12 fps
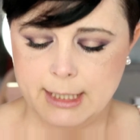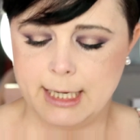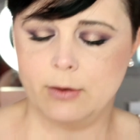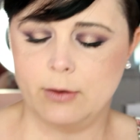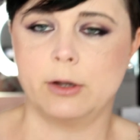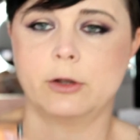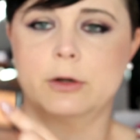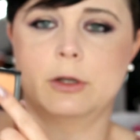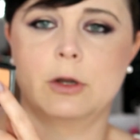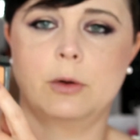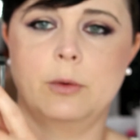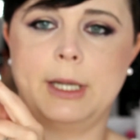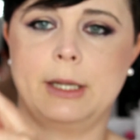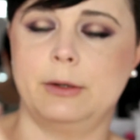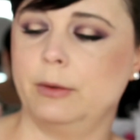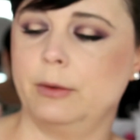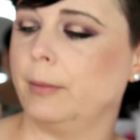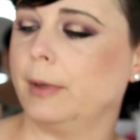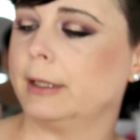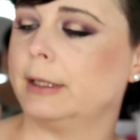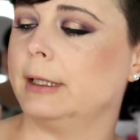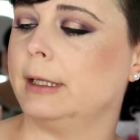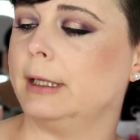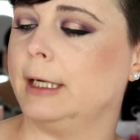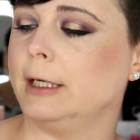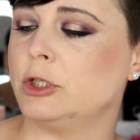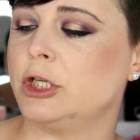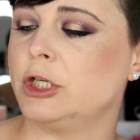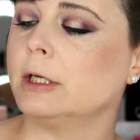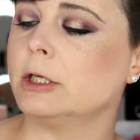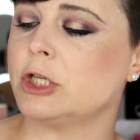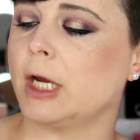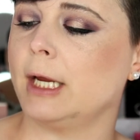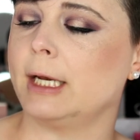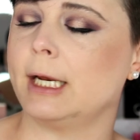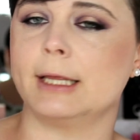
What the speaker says: Now I'm going to go in with the cheek shade,